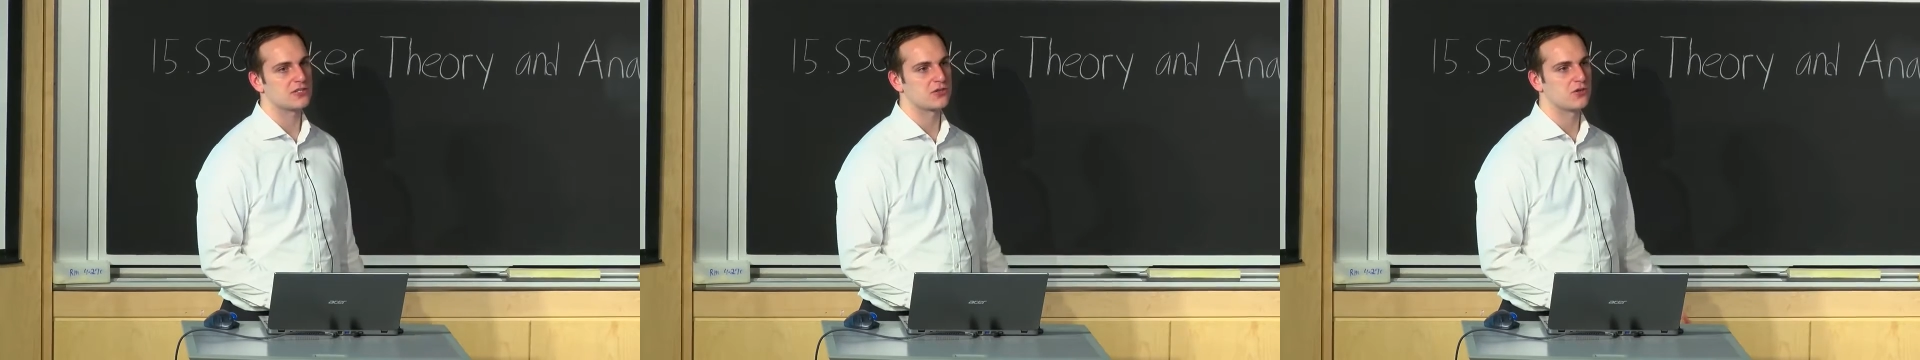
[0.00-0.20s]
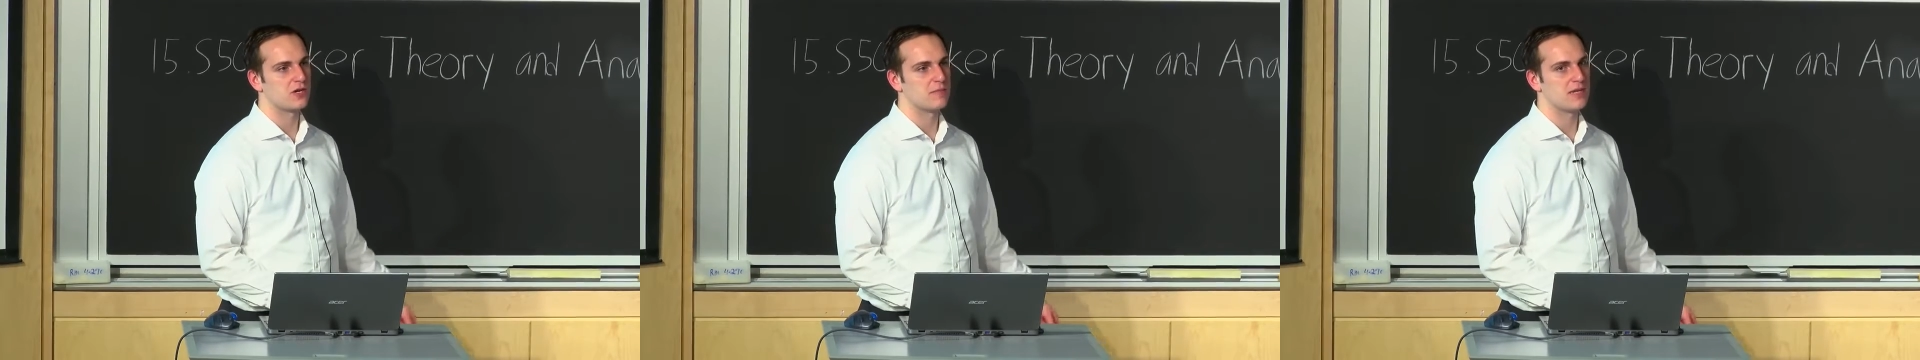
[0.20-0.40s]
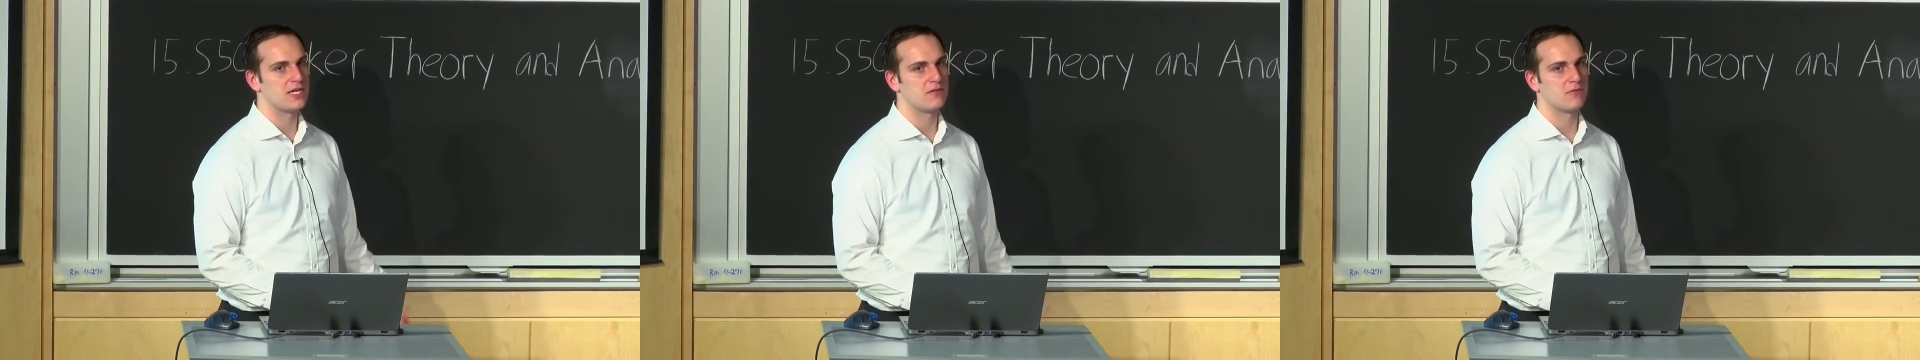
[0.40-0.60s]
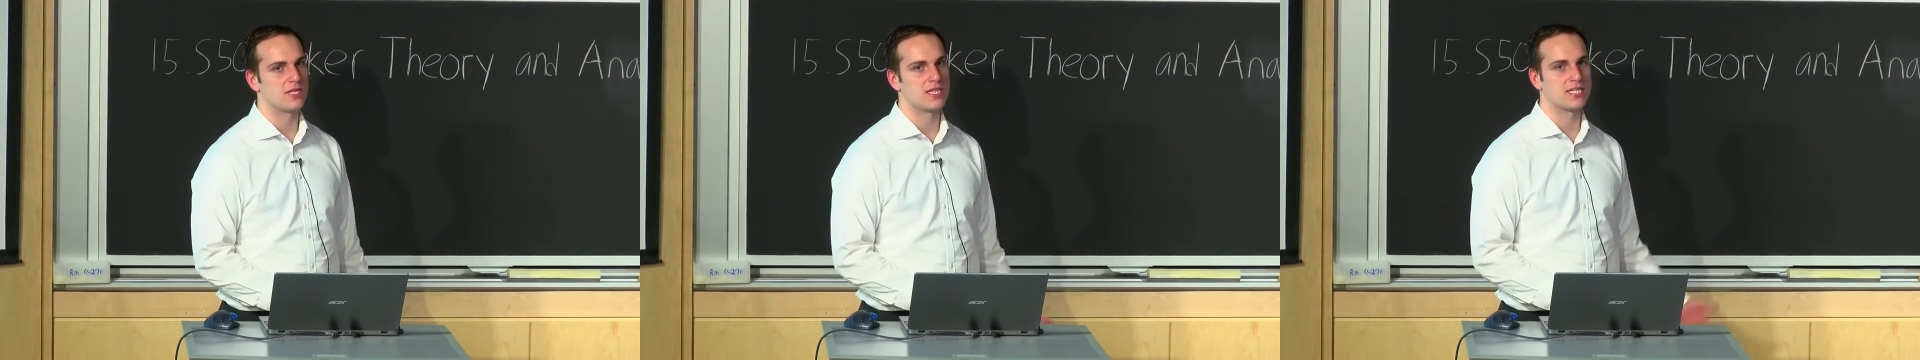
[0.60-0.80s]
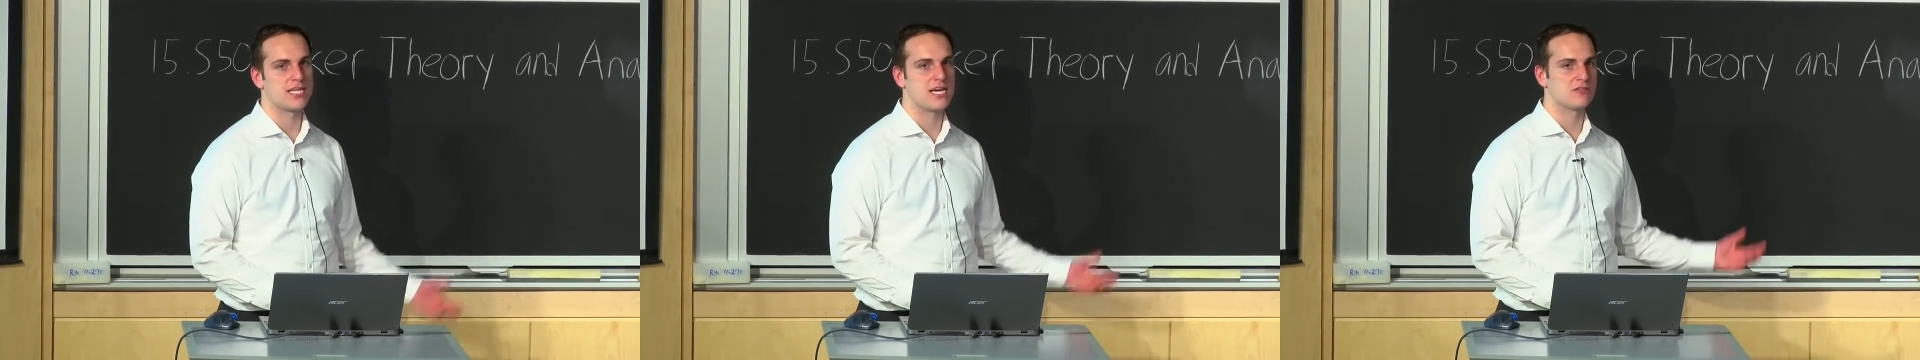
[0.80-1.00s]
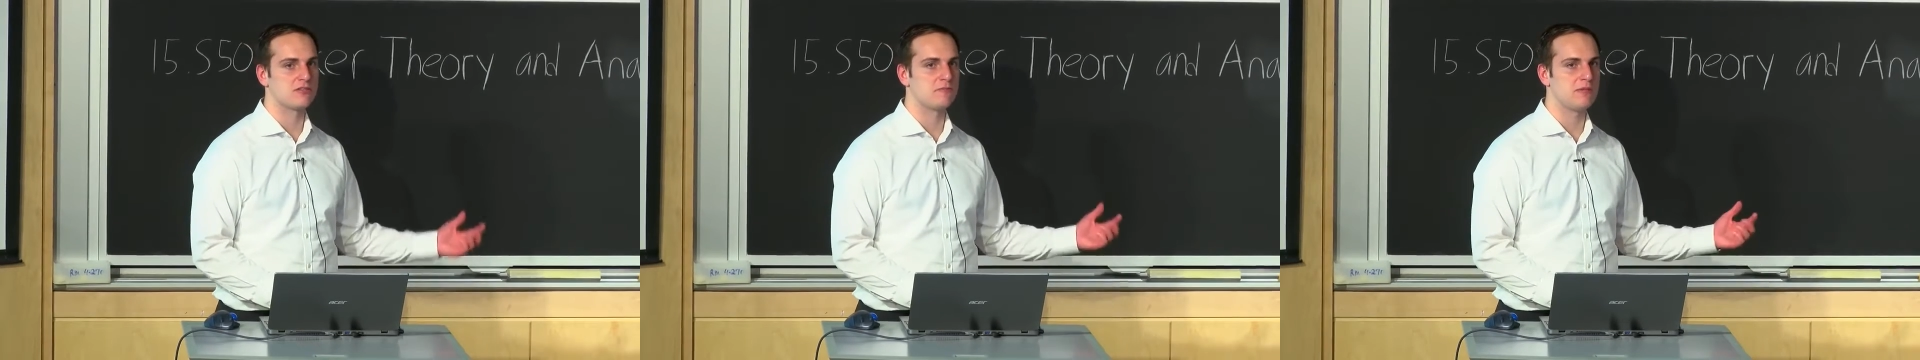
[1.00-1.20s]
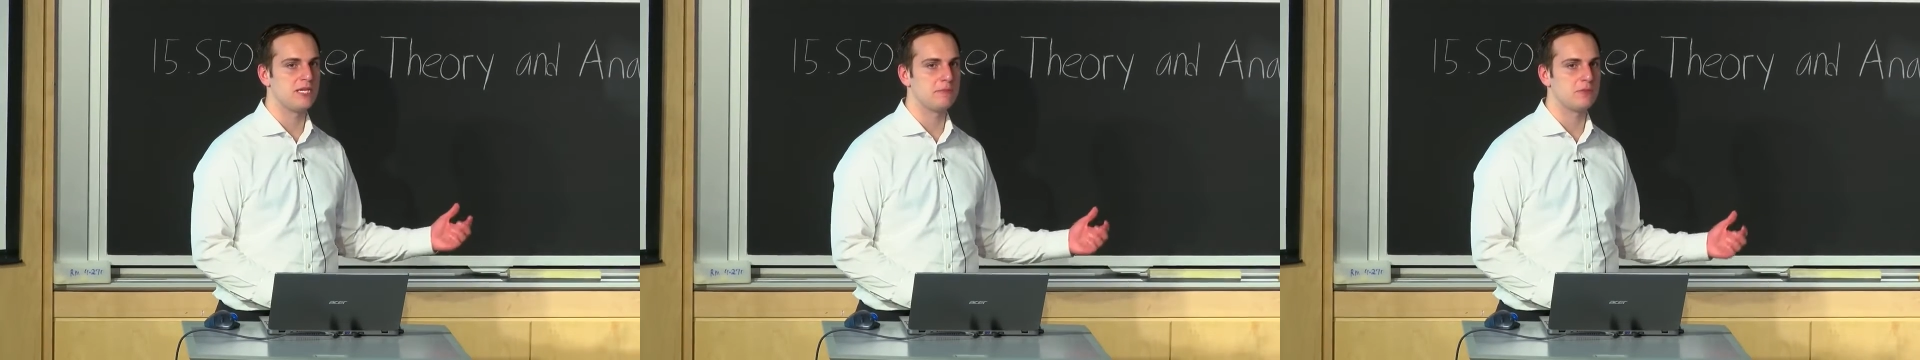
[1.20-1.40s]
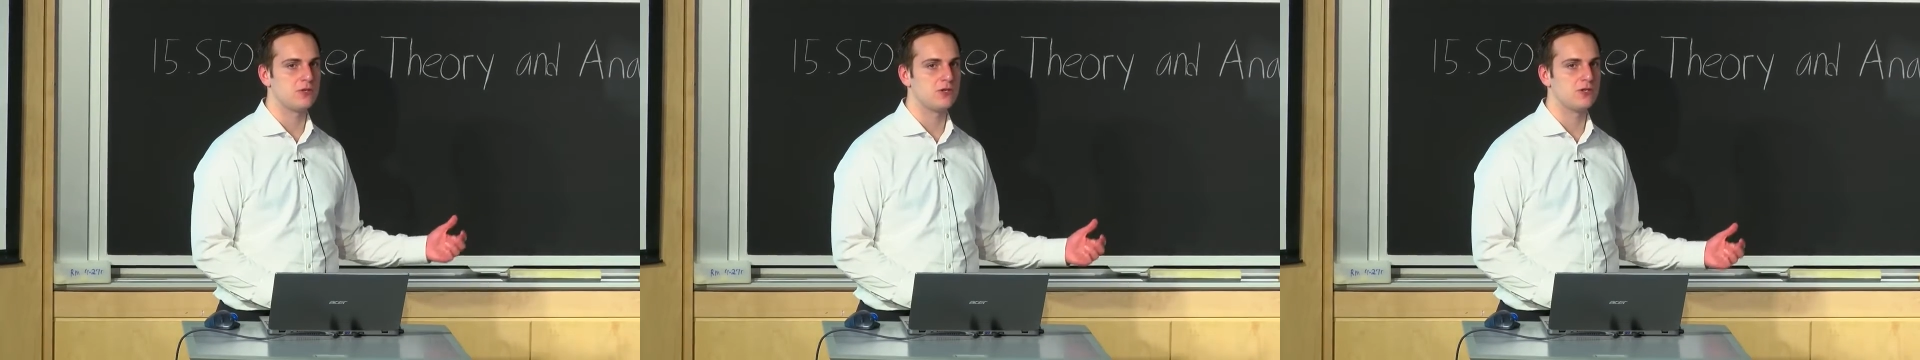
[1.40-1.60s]
tournament with 1,000
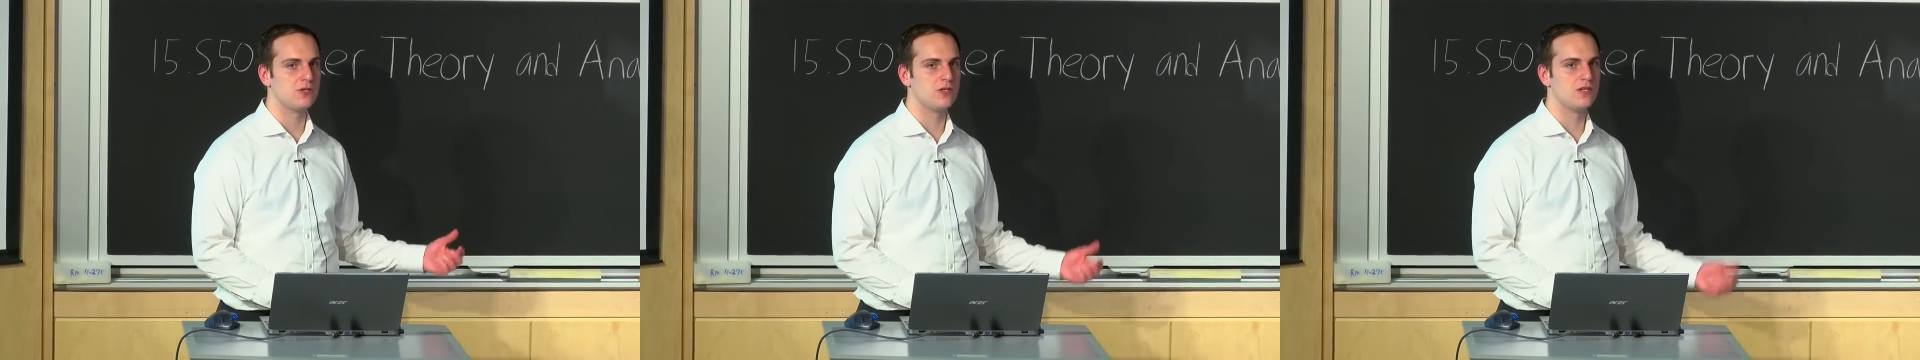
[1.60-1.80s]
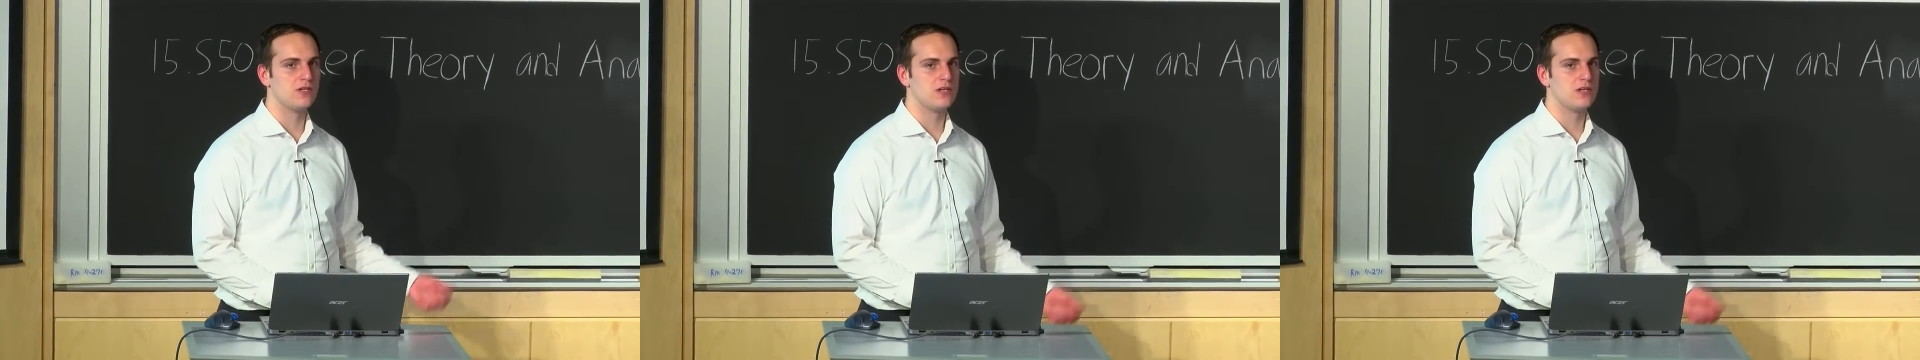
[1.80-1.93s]
people,